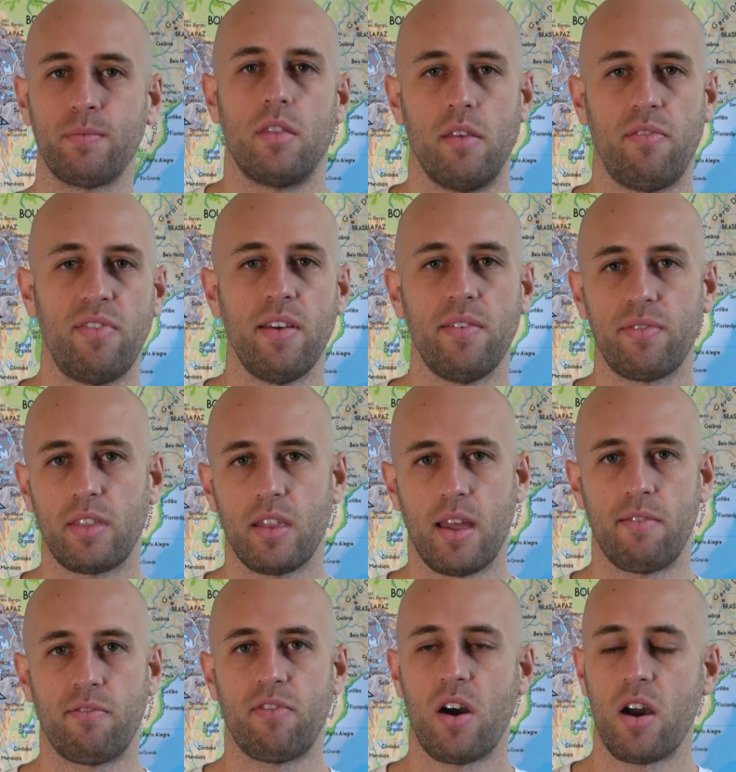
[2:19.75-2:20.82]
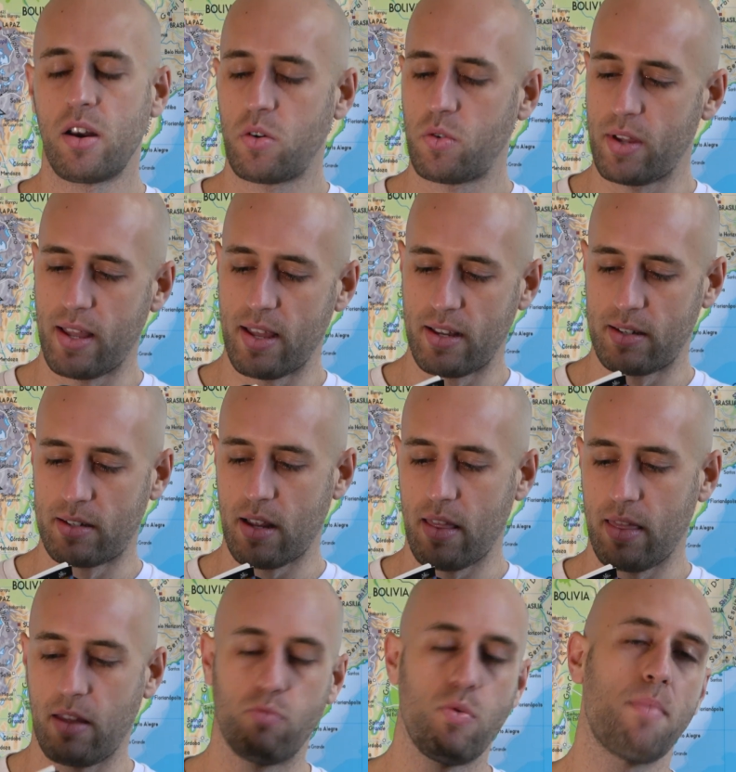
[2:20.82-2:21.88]
The fifth and final is
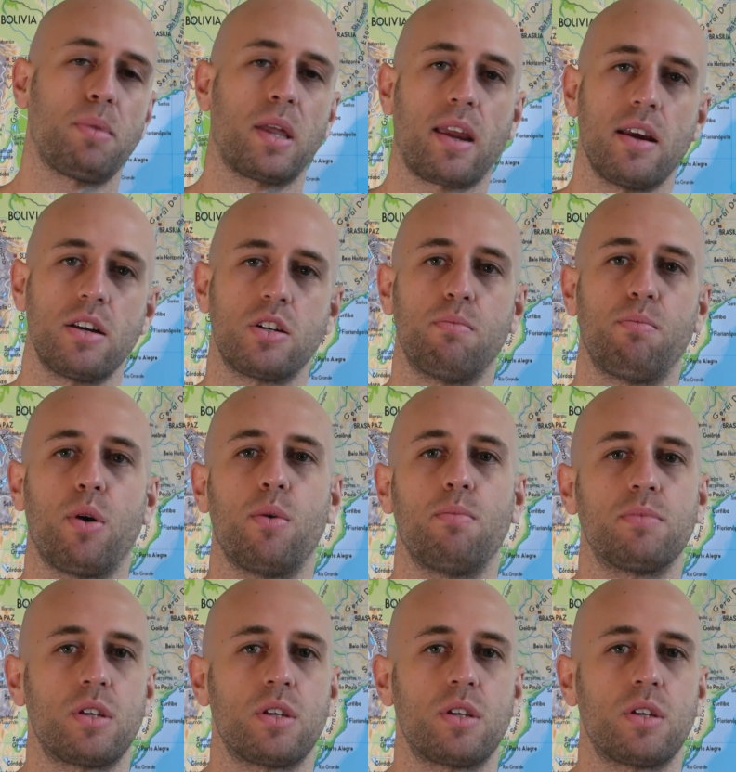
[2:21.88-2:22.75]
the replication bomb.